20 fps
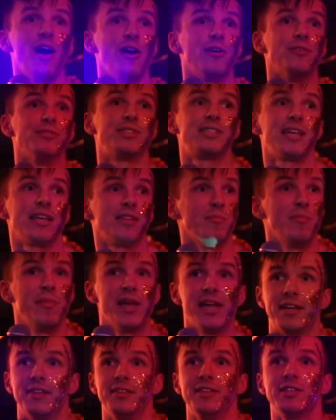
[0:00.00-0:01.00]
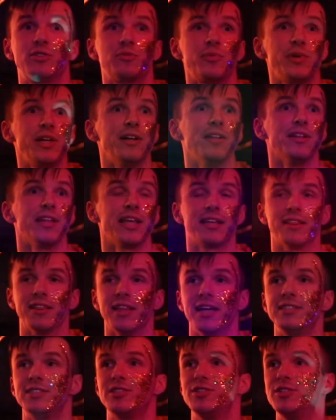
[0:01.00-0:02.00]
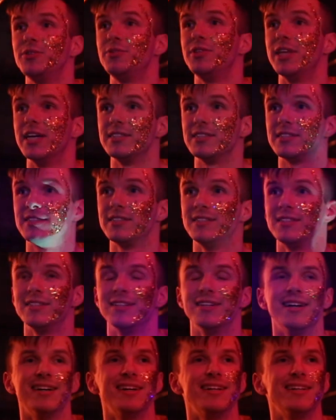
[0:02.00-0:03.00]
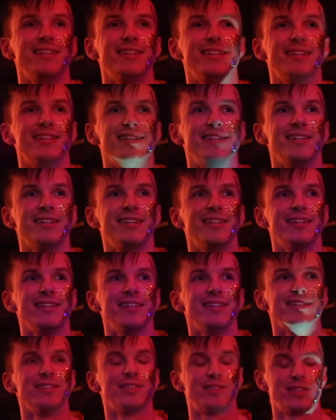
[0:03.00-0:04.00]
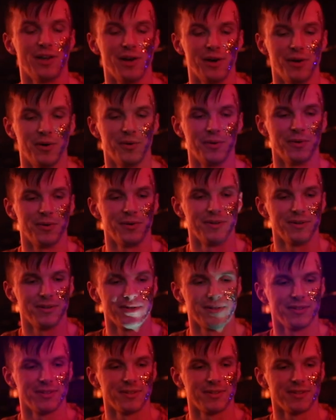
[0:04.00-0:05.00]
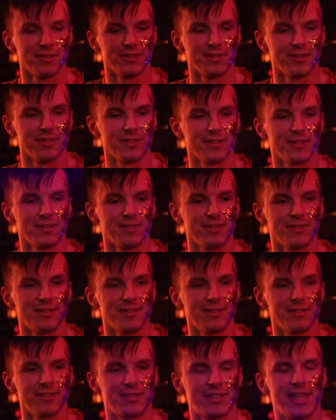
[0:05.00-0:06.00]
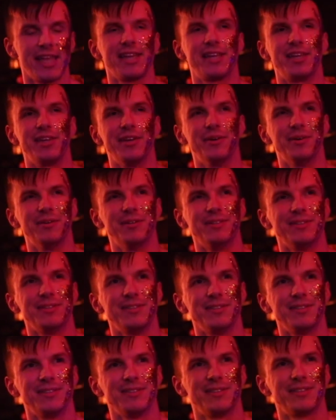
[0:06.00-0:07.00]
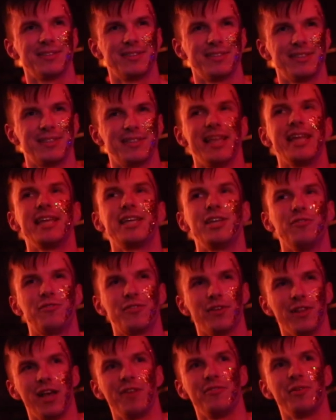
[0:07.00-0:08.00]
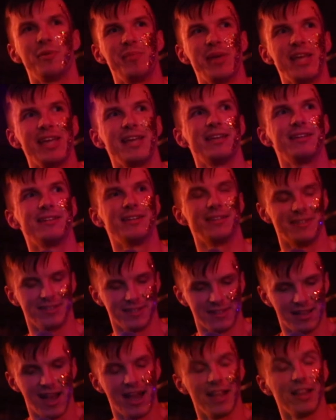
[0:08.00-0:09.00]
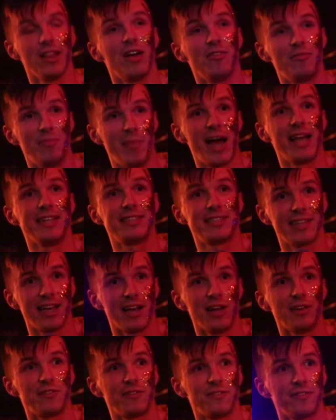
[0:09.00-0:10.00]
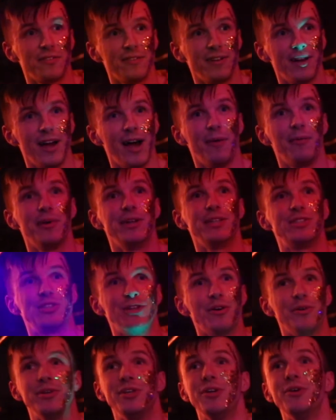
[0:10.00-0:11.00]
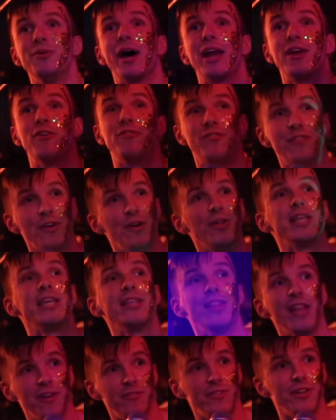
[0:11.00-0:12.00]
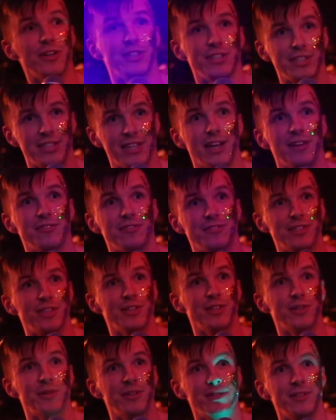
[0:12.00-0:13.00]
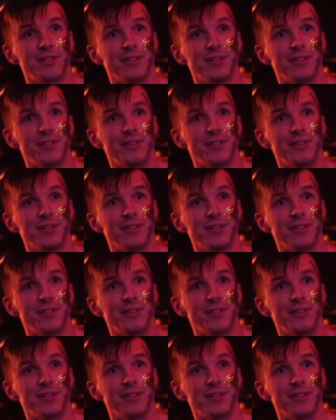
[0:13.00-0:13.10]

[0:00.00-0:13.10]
Oh, Seth, making this real. Like, let's do this. Yeah. So, thank you. Thank you for loving me. I love myself. I want to show you how to fully love yourself, too.